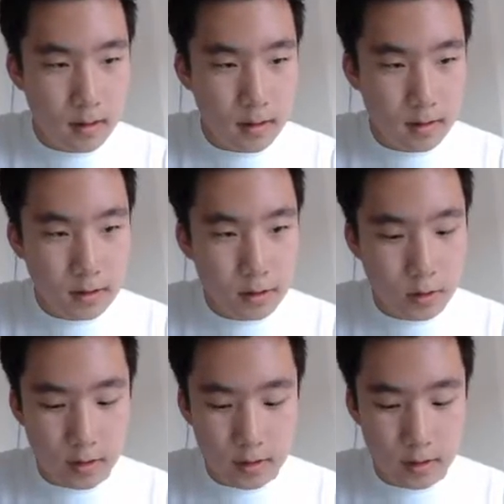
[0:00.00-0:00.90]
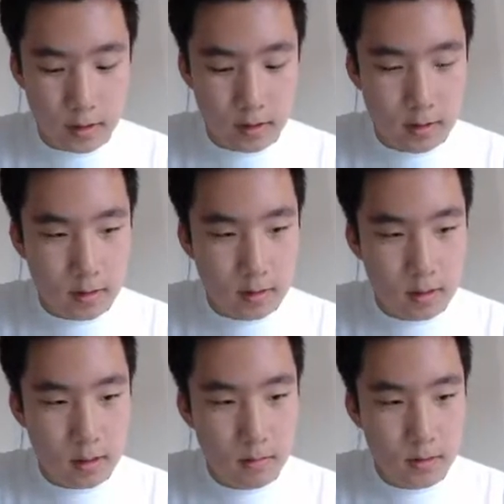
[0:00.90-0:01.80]

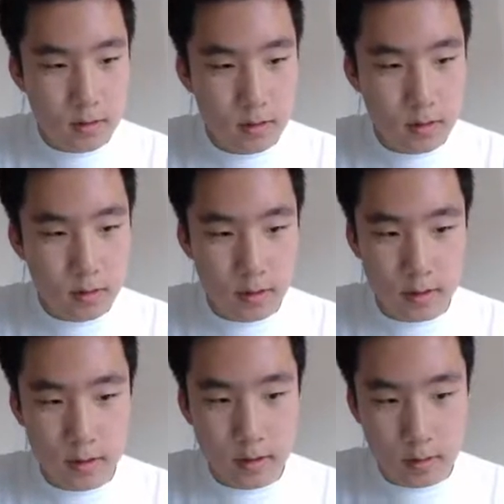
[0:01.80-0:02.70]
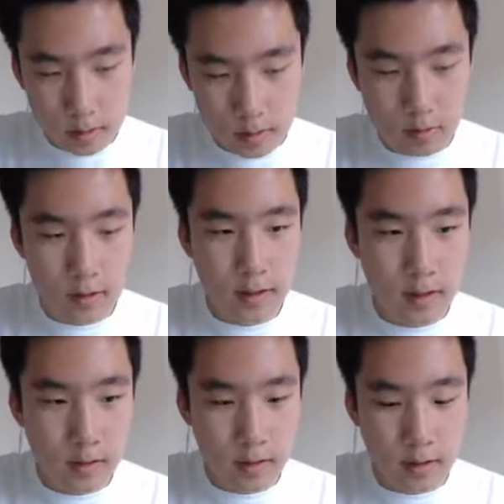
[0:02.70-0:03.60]
string.substring, going to take
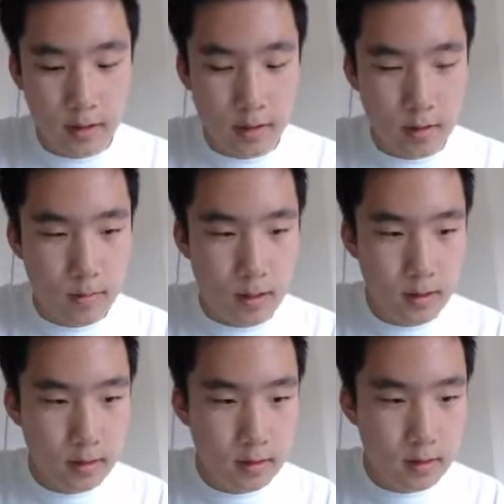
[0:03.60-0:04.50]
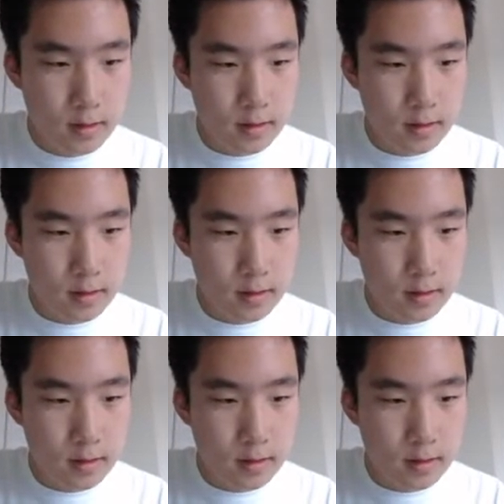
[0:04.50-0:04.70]
a look at the character behind it,